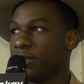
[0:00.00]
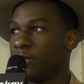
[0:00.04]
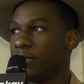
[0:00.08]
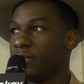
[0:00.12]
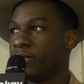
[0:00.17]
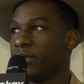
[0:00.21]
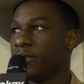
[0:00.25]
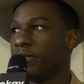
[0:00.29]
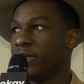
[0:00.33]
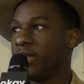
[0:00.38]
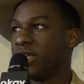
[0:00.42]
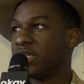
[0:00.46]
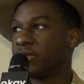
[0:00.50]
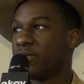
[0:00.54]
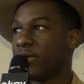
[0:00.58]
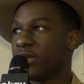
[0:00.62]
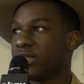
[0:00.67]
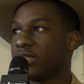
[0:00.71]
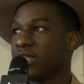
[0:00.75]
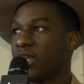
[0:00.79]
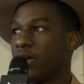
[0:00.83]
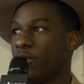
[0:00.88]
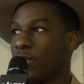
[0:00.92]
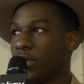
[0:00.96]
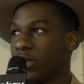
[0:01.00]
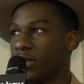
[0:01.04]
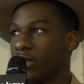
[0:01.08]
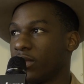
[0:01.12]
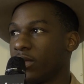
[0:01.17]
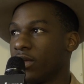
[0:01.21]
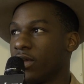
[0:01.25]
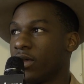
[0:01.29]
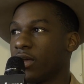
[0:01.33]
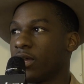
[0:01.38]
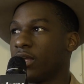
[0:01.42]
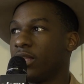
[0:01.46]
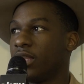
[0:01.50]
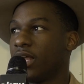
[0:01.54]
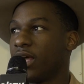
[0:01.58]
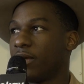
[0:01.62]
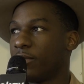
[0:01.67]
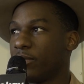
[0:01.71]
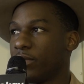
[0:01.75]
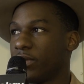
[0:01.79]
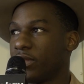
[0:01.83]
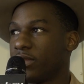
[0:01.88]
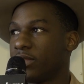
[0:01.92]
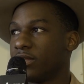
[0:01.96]
The biggest person I want to collab
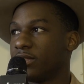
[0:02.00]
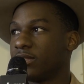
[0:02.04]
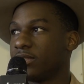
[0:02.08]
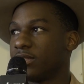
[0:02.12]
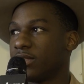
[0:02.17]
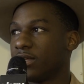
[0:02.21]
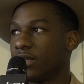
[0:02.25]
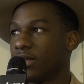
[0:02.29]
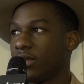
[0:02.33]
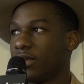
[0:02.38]
with is,